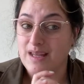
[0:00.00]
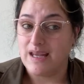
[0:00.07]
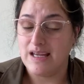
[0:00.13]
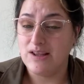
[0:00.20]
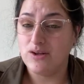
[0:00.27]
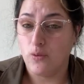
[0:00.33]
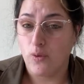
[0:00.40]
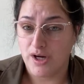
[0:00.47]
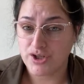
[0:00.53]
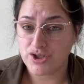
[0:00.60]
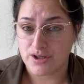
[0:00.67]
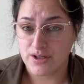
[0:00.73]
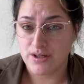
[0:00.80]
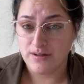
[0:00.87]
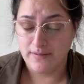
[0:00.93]
in the
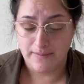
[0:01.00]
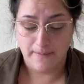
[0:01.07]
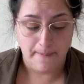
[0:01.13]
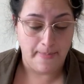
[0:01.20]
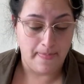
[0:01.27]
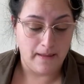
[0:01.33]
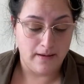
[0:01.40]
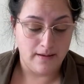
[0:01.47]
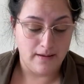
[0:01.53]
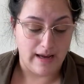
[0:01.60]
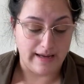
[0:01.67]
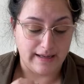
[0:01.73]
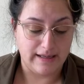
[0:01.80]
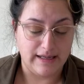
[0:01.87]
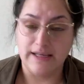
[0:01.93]
washer?
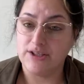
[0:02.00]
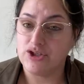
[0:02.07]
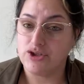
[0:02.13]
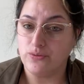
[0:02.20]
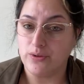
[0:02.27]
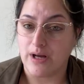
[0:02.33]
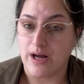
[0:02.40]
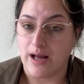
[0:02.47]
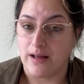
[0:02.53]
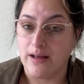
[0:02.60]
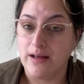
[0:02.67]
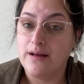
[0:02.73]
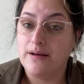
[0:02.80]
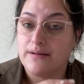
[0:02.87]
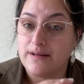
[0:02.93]
I kid you not.
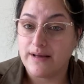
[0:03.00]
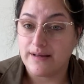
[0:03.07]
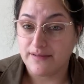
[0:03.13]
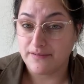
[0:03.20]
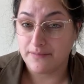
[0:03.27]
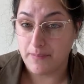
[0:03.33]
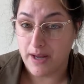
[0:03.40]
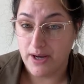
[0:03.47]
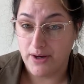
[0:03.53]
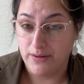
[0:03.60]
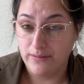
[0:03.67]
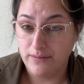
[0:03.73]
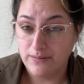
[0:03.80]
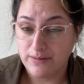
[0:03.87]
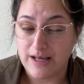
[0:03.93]
That
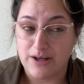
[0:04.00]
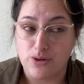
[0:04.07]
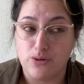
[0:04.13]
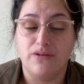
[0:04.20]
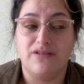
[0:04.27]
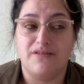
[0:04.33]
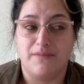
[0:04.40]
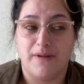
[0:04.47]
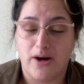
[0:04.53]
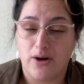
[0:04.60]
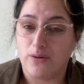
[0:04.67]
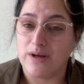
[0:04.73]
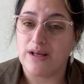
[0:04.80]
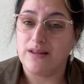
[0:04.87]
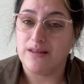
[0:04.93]
smell that you
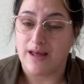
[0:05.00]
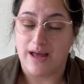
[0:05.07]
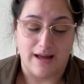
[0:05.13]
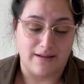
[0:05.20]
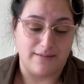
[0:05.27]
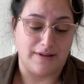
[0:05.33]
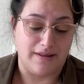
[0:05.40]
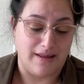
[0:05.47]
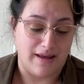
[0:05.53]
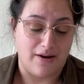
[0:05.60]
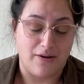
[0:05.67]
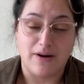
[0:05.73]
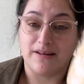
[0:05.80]
smell in that, in there